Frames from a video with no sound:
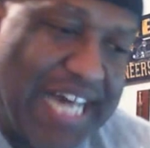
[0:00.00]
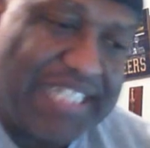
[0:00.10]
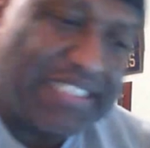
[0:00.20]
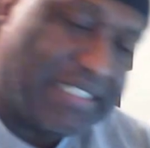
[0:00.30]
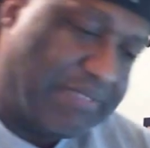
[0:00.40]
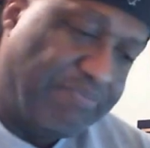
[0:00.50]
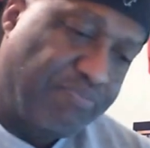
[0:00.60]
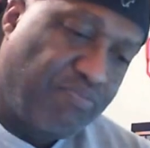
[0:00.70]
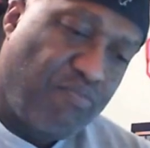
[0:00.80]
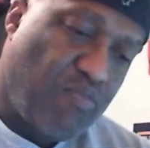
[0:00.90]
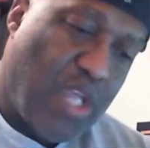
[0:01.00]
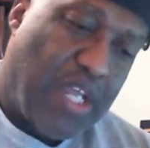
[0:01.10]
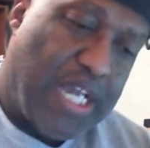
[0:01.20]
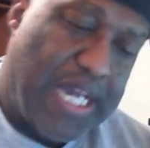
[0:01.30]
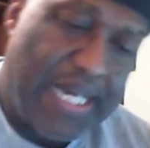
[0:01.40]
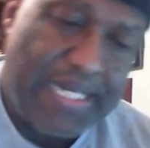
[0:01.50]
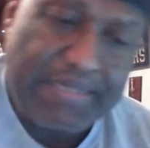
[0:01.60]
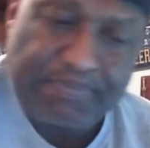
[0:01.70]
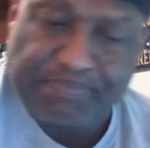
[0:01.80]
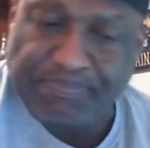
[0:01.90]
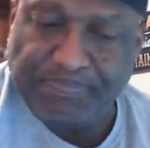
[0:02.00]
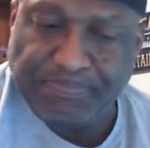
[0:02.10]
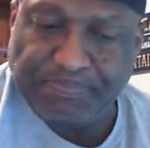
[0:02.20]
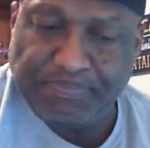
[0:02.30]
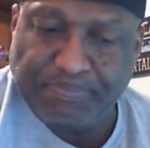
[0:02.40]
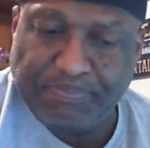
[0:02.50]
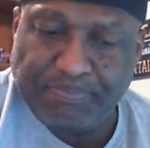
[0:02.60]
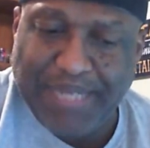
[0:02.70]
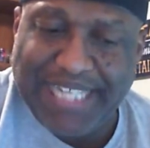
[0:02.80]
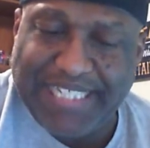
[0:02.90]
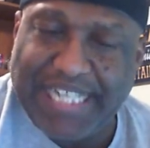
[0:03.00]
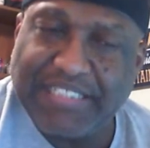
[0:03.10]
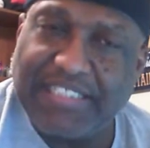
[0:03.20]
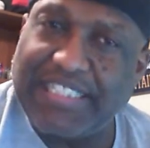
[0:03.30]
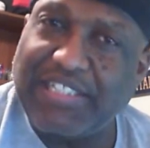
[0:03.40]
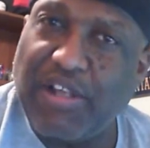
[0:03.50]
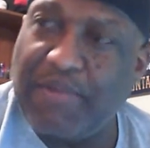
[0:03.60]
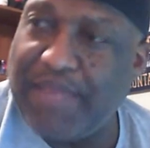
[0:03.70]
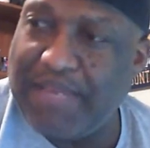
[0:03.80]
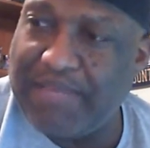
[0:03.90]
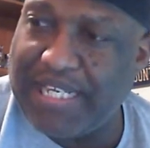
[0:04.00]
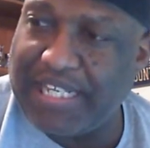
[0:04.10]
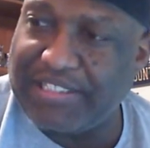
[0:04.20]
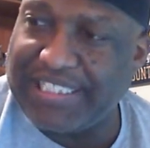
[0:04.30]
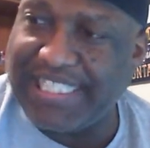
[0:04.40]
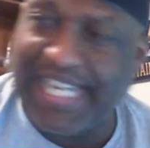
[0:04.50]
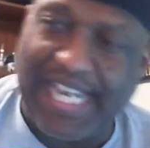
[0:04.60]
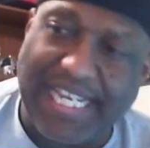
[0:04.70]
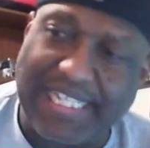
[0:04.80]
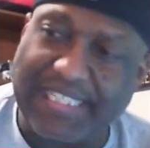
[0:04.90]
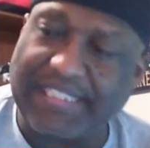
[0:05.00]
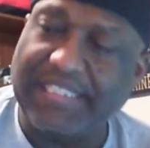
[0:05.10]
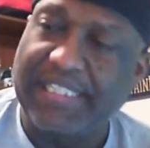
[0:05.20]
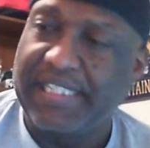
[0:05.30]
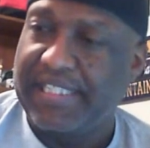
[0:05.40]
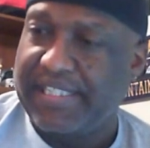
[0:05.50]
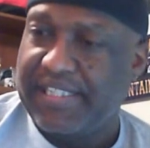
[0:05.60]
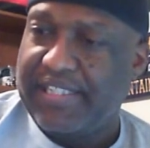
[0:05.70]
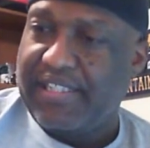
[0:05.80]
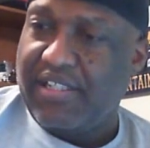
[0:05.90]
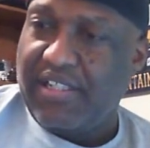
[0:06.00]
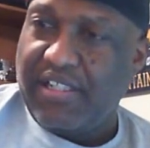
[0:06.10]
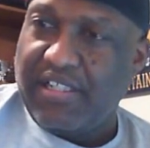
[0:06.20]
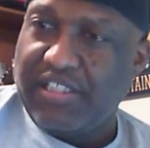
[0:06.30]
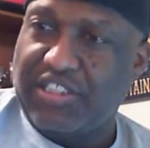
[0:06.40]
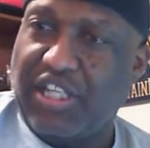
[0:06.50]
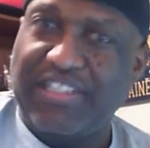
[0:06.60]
as bad tasting as I thought it may be. I looked at the can and saw the